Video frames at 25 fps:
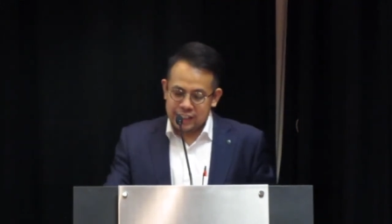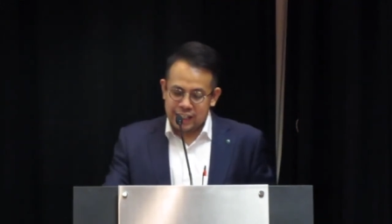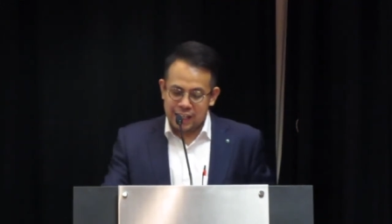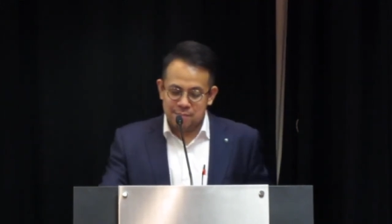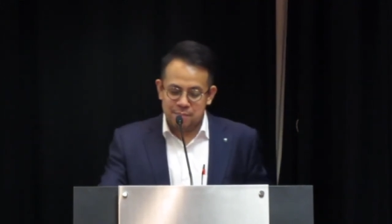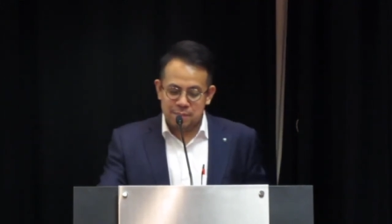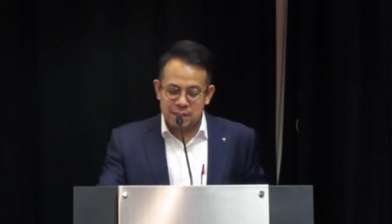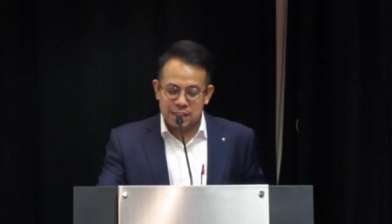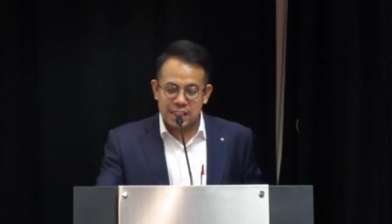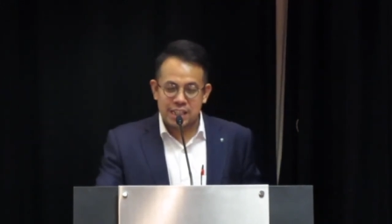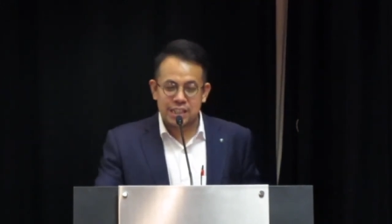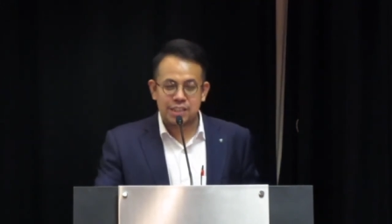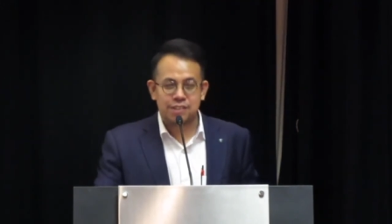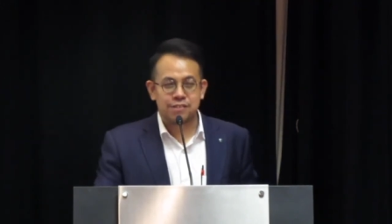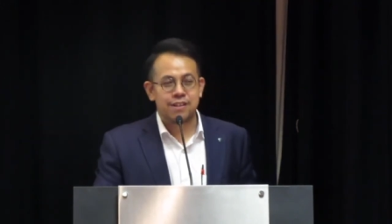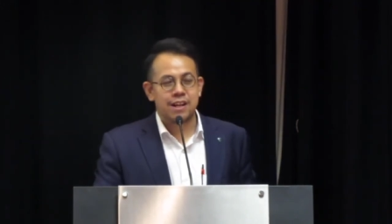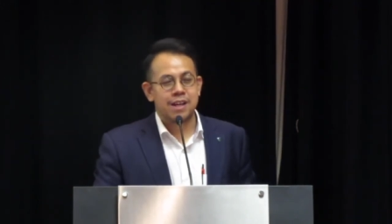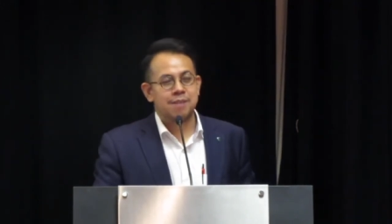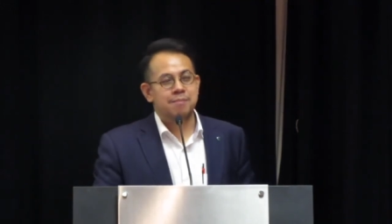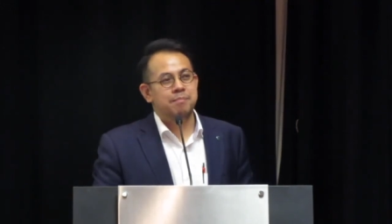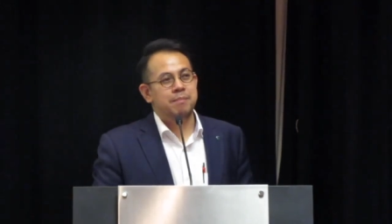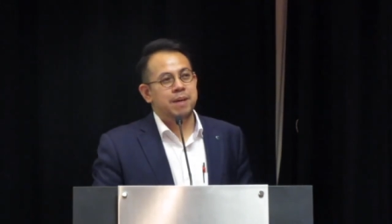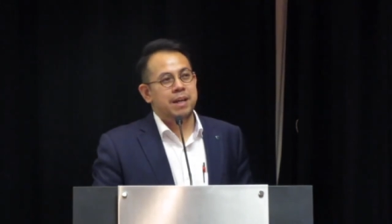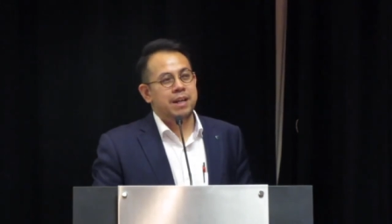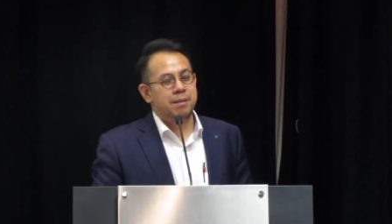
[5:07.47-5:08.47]
can be
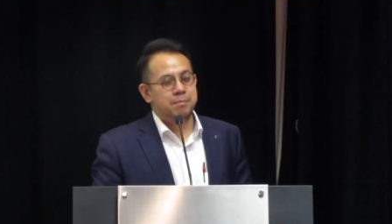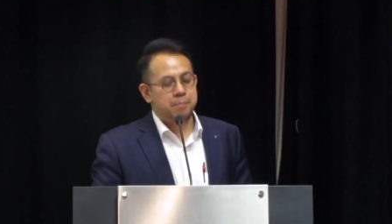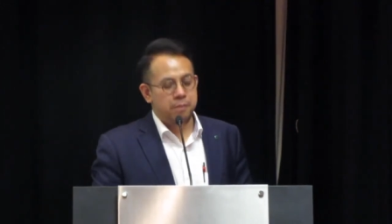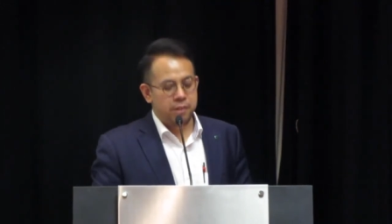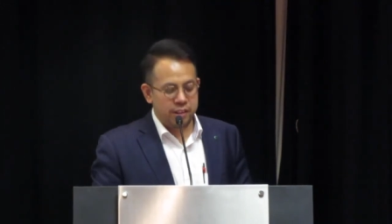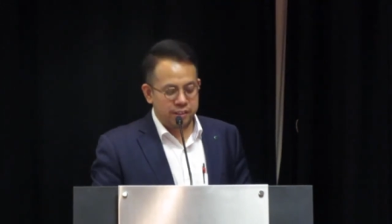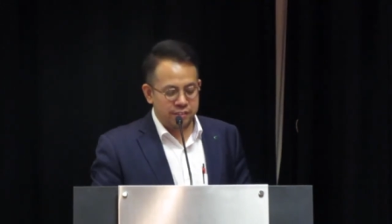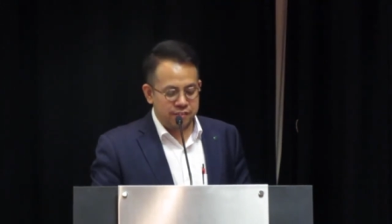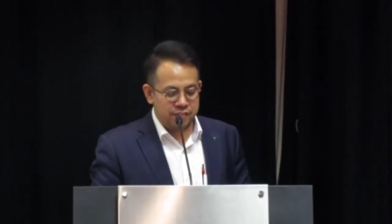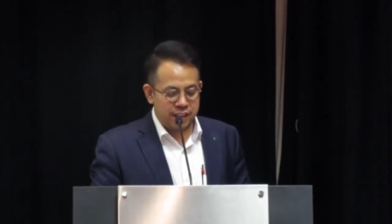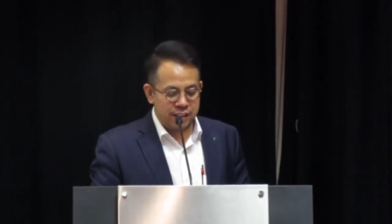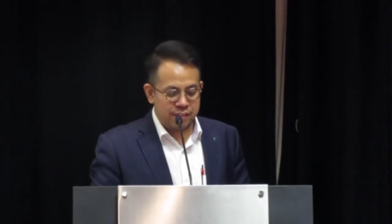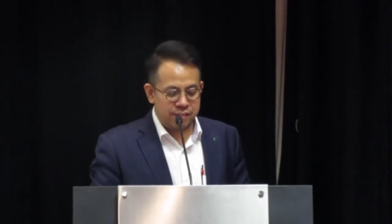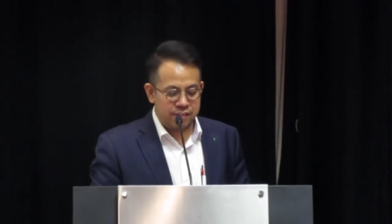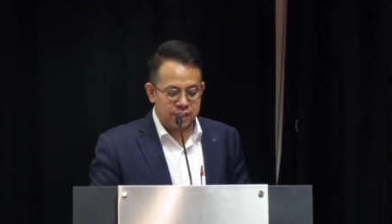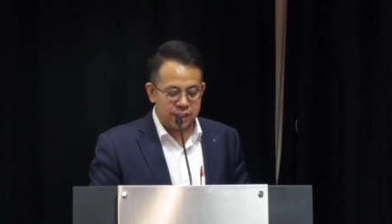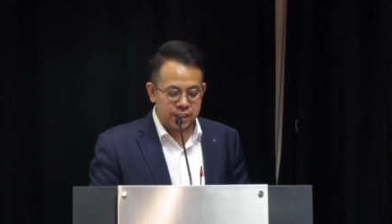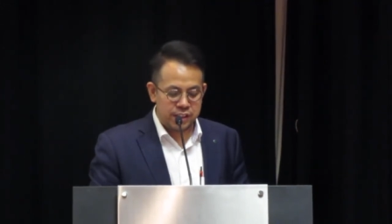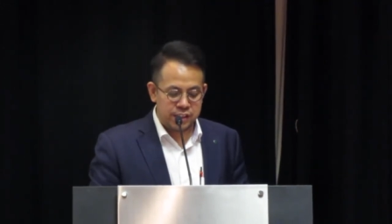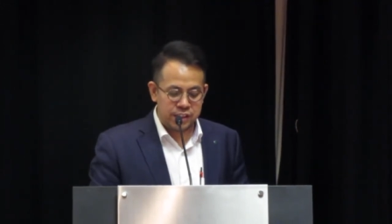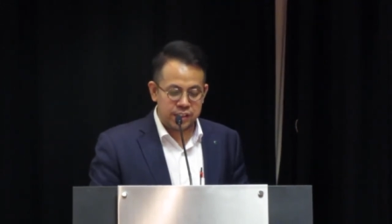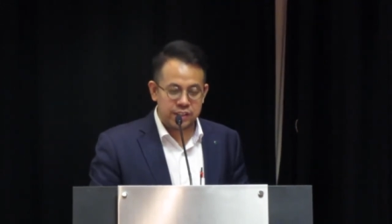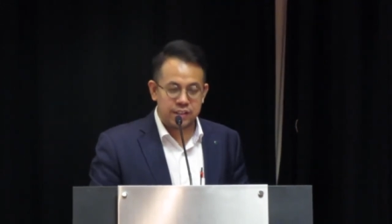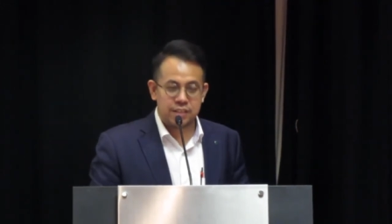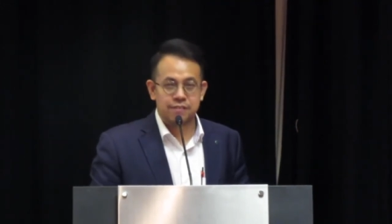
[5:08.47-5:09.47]
described by a modified
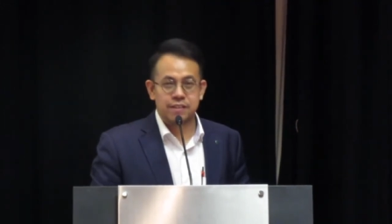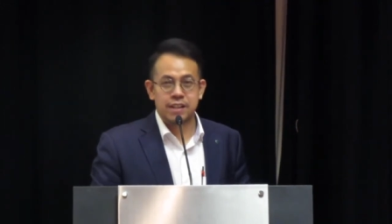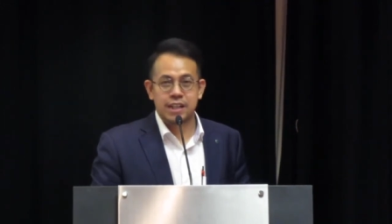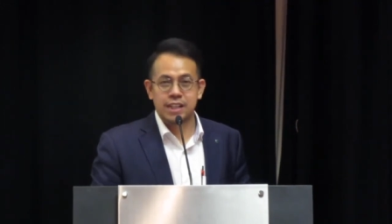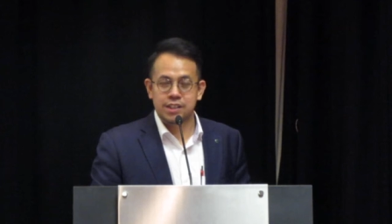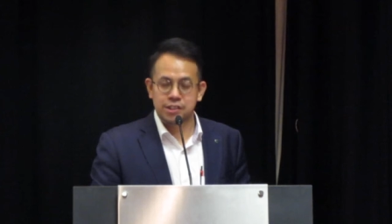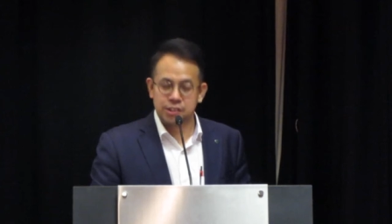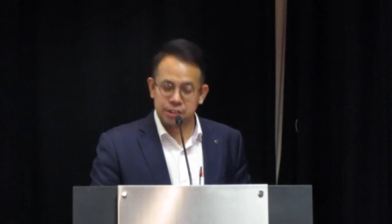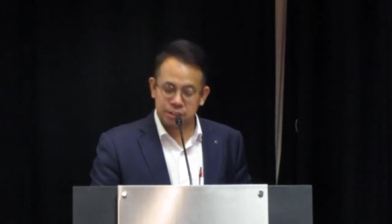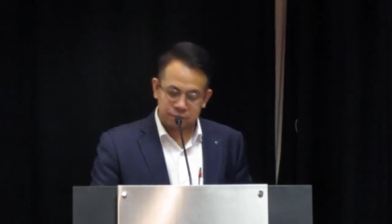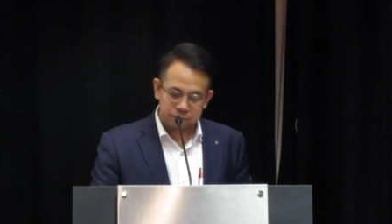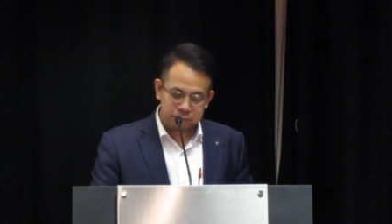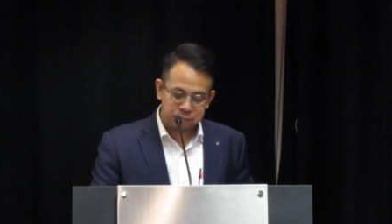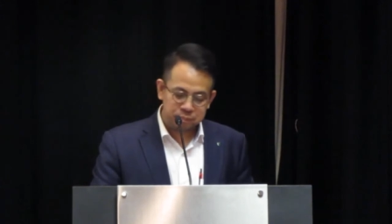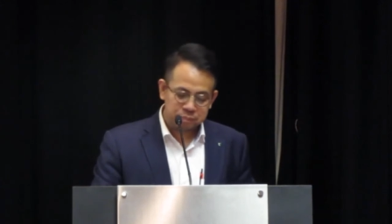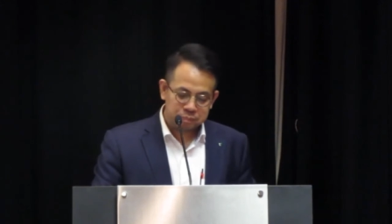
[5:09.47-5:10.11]
version of that joke.